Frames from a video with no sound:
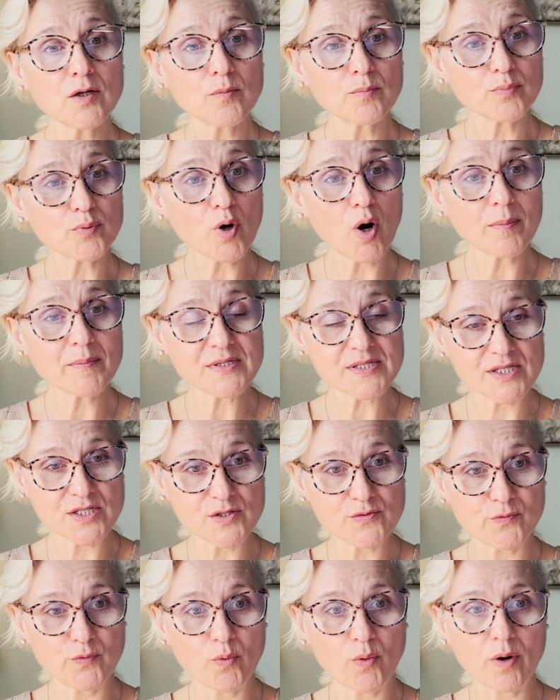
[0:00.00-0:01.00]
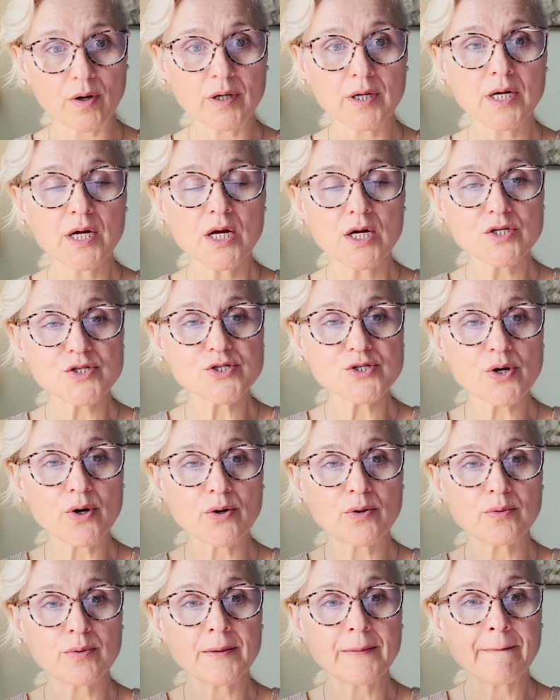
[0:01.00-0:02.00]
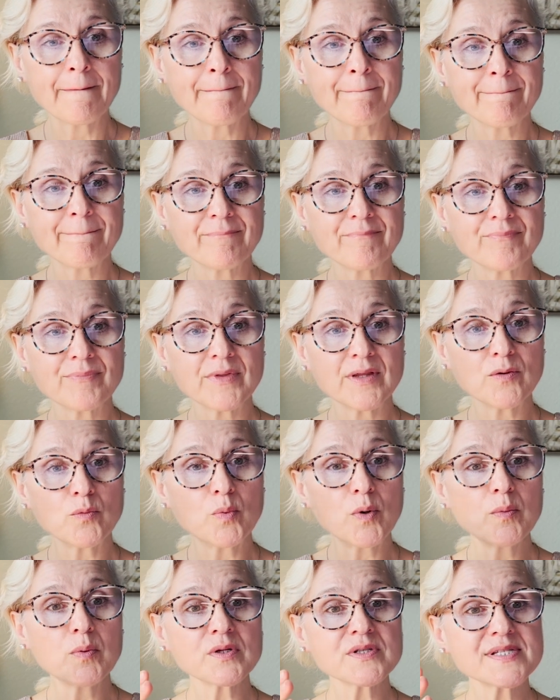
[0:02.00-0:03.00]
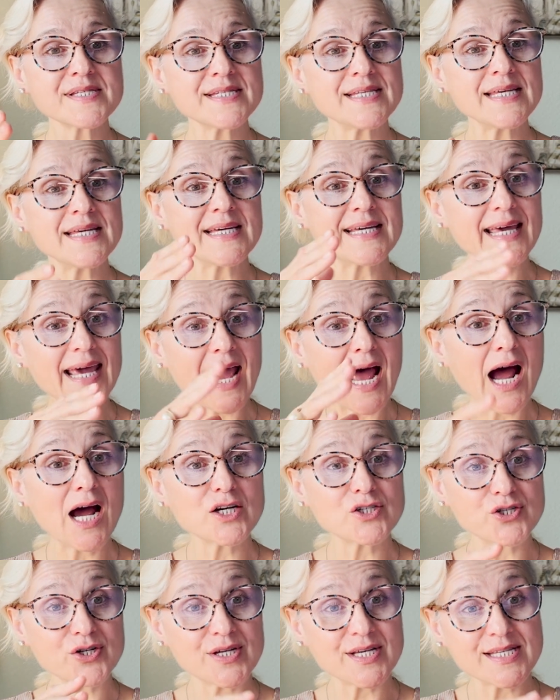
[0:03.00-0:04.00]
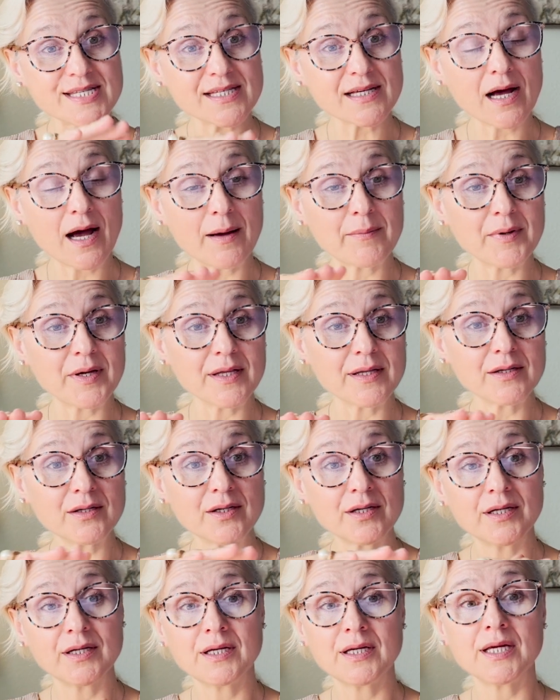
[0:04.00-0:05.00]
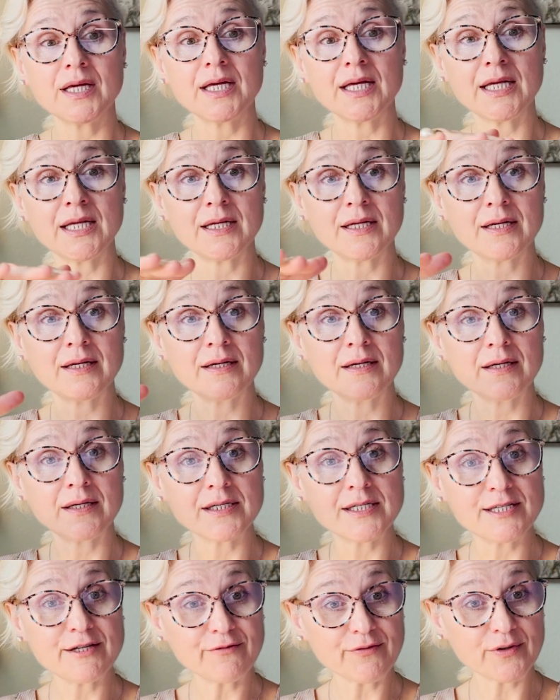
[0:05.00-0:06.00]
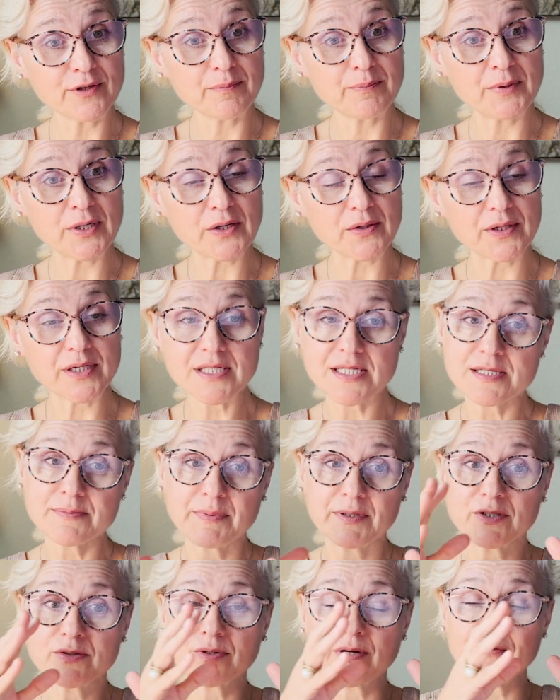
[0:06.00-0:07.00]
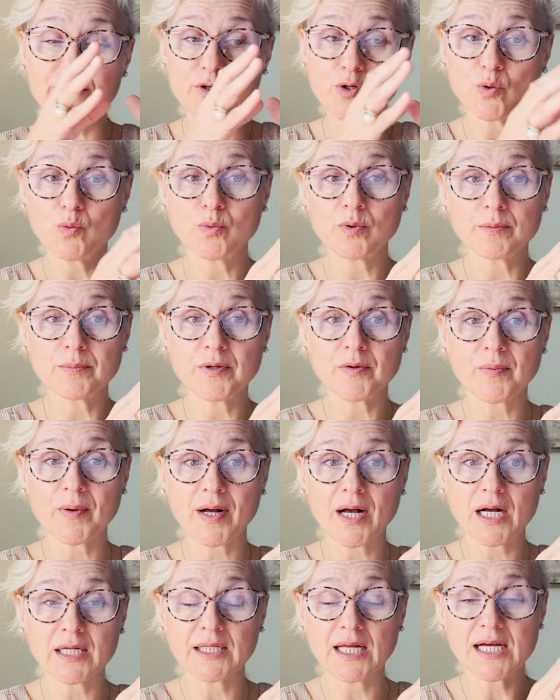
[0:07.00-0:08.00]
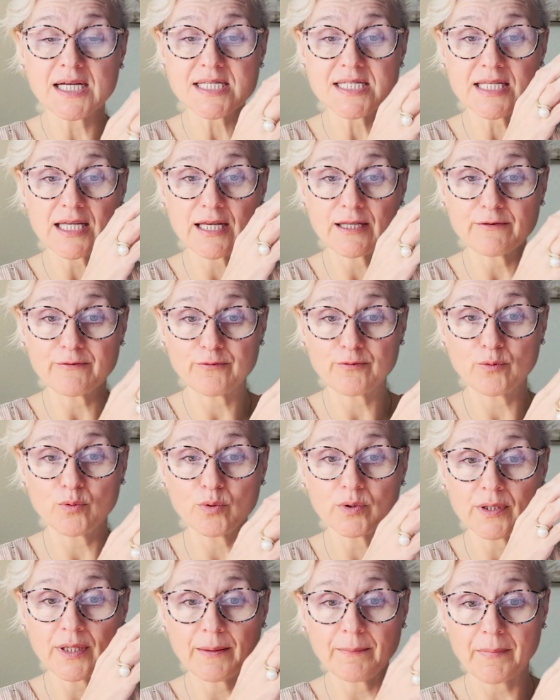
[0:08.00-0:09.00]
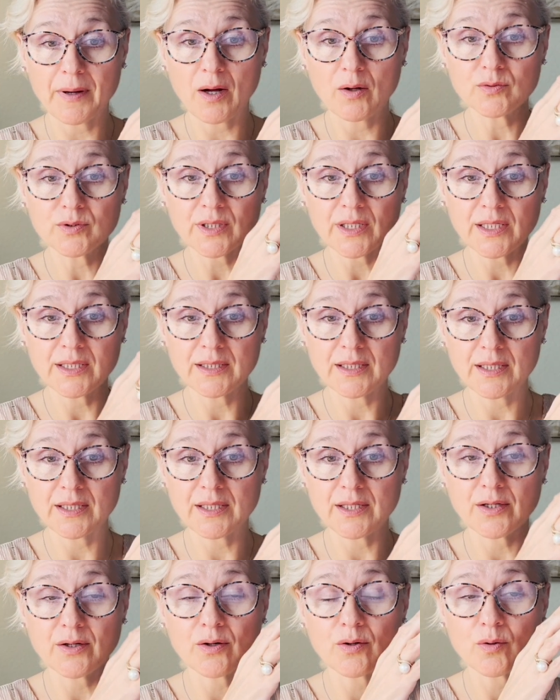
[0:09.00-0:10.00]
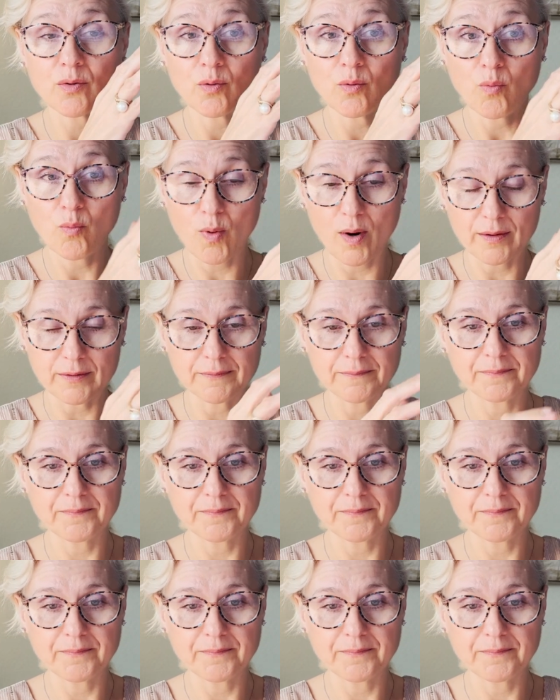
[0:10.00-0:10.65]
promises for. So we will see cash is coming in different periods, but revenue will be recognized in full amount in the year 1.